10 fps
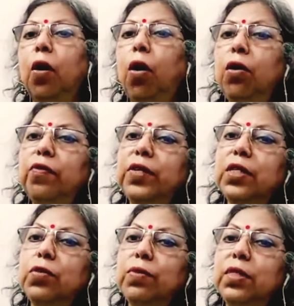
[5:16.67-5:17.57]
All of
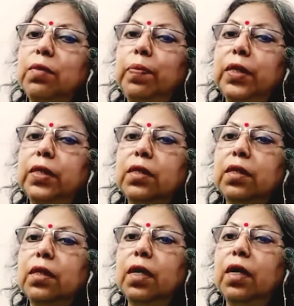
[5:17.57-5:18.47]
this was depicted
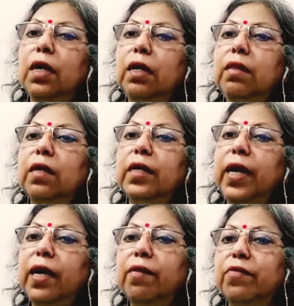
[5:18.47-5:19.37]
in the
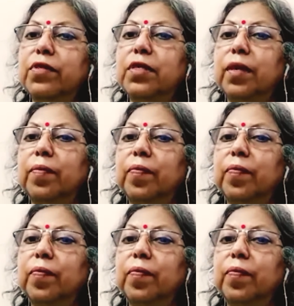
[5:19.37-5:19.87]
caves.